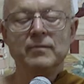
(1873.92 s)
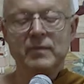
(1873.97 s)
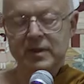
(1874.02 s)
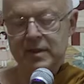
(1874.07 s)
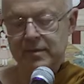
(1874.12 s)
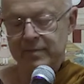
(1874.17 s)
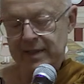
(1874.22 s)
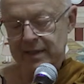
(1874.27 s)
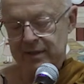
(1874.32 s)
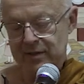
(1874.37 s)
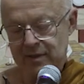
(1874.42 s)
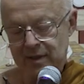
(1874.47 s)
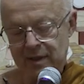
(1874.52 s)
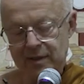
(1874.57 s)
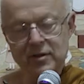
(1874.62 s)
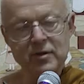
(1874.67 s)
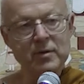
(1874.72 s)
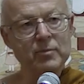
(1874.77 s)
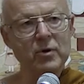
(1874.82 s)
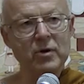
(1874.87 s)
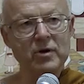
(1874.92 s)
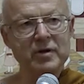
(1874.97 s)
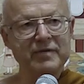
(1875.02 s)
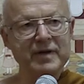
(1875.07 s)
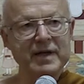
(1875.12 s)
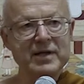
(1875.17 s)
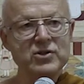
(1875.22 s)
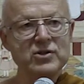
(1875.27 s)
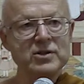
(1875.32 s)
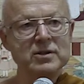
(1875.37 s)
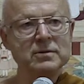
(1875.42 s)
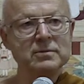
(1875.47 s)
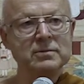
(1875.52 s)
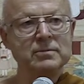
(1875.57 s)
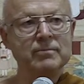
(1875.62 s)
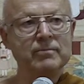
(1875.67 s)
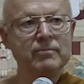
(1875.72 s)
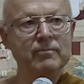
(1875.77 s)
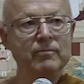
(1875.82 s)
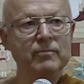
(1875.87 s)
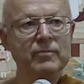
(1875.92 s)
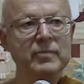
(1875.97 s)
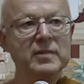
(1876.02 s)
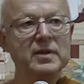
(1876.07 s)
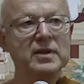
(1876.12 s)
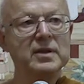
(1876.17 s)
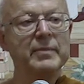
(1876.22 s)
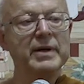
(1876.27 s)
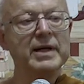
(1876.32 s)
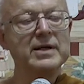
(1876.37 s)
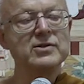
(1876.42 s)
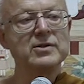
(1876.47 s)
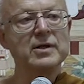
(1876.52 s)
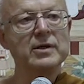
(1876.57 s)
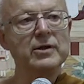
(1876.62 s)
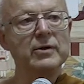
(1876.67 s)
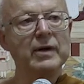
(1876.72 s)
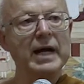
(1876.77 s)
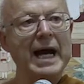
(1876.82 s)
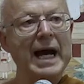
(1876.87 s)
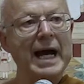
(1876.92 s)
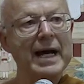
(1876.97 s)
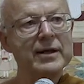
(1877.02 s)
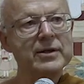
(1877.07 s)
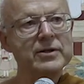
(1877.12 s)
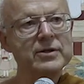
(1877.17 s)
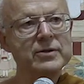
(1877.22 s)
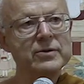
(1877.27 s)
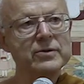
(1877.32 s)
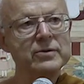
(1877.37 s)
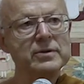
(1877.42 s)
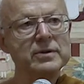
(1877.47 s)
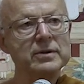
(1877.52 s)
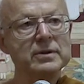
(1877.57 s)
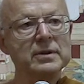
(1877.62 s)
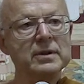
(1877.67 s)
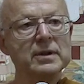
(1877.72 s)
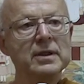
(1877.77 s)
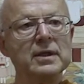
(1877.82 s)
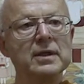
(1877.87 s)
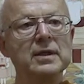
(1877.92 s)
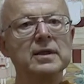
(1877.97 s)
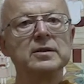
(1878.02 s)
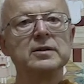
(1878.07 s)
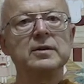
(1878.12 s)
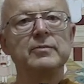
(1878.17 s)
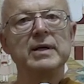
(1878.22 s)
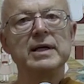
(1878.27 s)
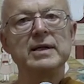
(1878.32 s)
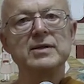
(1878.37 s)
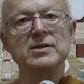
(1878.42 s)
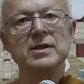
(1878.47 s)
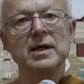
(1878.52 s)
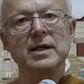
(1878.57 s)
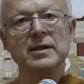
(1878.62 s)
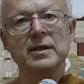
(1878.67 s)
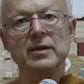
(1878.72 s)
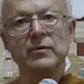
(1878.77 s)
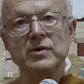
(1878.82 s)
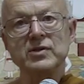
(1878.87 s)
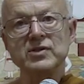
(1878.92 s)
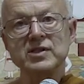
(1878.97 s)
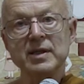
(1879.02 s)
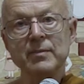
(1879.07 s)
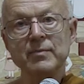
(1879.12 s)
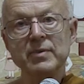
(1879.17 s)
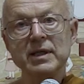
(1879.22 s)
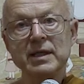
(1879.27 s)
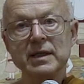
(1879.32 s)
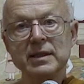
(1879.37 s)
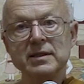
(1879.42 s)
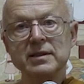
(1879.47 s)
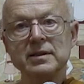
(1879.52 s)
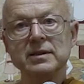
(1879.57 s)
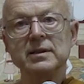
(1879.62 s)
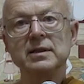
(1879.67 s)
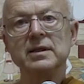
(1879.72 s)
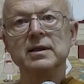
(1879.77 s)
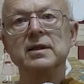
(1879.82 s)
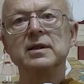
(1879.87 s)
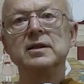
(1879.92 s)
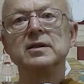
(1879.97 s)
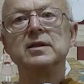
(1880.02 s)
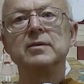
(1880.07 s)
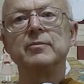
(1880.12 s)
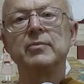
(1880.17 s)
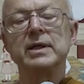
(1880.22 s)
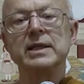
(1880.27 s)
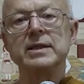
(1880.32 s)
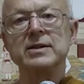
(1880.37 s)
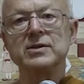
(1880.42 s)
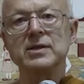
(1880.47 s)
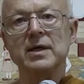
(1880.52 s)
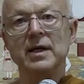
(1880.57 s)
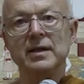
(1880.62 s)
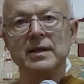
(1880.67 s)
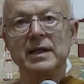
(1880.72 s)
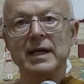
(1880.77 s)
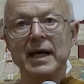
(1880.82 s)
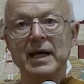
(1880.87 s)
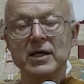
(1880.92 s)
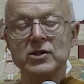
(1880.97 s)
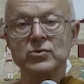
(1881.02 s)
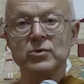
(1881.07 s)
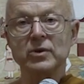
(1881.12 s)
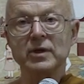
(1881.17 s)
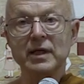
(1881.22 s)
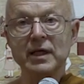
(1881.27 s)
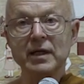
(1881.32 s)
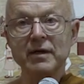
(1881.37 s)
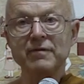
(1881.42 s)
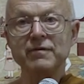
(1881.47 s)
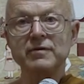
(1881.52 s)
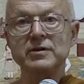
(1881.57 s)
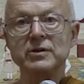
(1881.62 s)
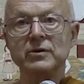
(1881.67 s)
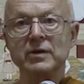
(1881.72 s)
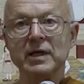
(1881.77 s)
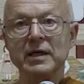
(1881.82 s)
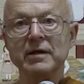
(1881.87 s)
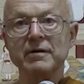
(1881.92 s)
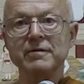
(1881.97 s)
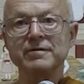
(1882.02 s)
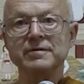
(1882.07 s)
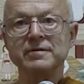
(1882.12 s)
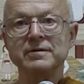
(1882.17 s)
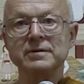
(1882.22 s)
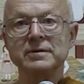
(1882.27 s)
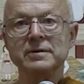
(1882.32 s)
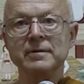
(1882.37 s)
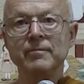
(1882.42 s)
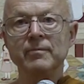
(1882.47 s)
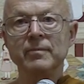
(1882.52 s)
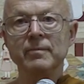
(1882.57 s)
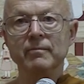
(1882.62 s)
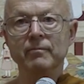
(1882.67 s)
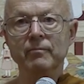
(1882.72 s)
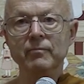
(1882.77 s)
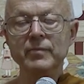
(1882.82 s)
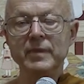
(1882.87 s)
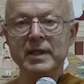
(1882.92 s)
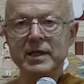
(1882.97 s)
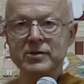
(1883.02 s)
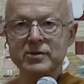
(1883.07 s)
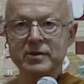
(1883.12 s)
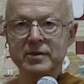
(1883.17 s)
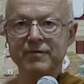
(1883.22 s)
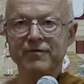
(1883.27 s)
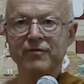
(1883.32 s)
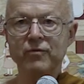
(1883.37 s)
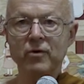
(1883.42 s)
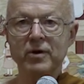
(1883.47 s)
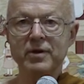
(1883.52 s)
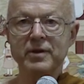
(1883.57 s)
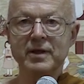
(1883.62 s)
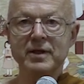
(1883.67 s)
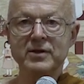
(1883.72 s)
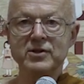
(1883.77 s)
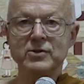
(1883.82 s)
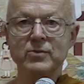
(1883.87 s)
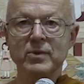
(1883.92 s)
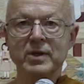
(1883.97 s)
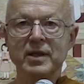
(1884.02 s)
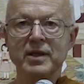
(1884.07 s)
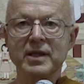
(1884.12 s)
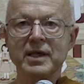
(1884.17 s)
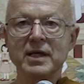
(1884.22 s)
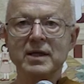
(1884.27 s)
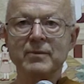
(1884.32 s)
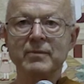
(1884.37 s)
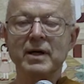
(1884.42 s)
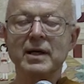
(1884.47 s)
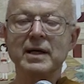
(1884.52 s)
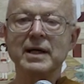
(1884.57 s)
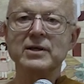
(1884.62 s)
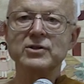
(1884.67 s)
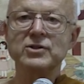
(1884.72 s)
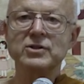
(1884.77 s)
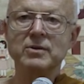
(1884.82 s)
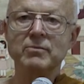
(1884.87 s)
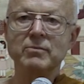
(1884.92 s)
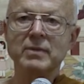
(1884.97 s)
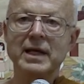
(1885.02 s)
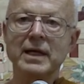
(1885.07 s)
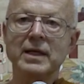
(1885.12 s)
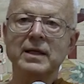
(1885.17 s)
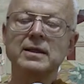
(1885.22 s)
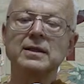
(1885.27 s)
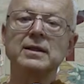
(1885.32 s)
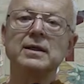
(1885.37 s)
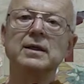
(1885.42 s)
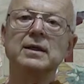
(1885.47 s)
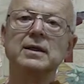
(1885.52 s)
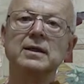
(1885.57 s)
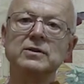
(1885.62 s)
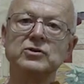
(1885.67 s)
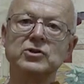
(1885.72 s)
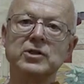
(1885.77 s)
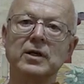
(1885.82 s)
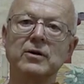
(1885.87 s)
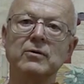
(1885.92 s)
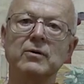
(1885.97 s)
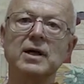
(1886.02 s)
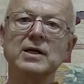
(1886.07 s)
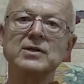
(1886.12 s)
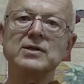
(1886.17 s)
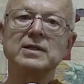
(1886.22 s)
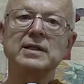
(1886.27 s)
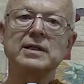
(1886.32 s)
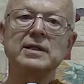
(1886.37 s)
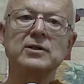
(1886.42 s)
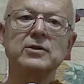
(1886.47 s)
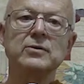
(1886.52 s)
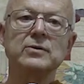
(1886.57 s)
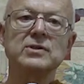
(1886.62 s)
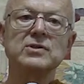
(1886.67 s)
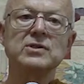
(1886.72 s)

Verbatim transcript: It depends on your motivation, depends on your attitude, depends on the recipient, depends on the actual gift you give. These are the four things you want to think about as you make generosity into a